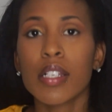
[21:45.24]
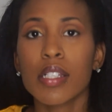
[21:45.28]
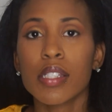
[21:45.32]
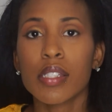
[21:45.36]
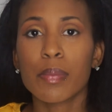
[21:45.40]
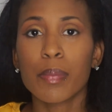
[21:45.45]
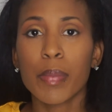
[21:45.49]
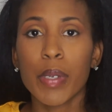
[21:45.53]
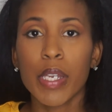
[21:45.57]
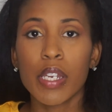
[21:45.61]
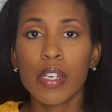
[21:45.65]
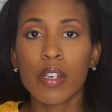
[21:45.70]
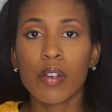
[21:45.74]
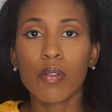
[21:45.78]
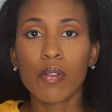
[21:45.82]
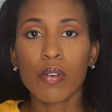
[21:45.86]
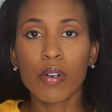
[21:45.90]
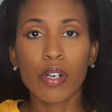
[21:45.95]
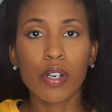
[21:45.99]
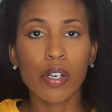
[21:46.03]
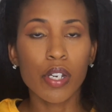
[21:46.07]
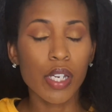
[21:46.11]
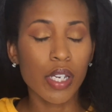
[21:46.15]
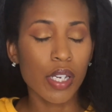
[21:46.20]
this pink
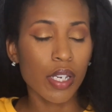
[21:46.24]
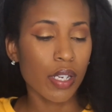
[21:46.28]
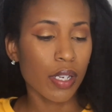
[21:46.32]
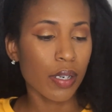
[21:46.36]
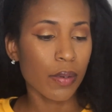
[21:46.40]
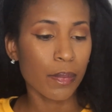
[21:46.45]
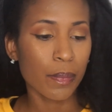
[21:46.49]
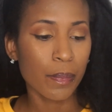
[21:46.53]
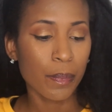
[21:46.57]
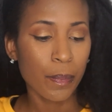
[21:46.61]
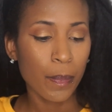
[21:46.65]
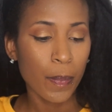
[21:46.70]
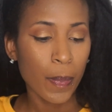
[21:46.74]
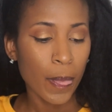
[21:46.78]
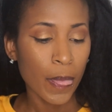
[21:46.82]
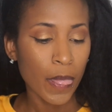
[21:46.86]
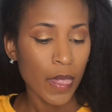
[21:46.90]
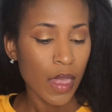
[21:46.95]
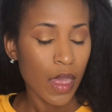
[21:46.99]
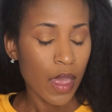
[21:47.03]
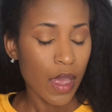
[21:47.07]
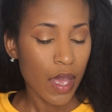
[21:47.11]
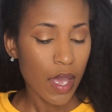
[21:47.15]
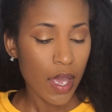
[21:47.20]
order in,
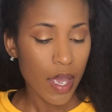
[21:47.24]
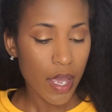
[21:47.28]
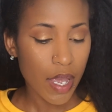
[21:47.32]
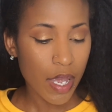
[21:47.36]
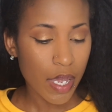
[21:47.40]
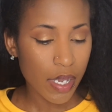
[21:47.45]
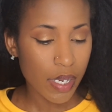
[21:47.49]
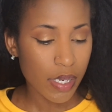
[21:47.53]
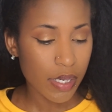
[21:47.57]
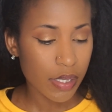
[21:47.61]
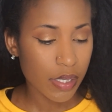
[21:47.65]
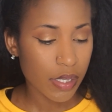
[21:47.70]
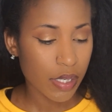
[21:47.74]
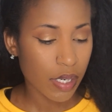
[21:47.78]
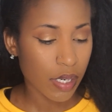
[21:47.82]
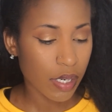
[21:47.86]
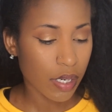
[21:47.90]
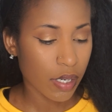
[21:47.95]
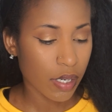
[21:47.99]
and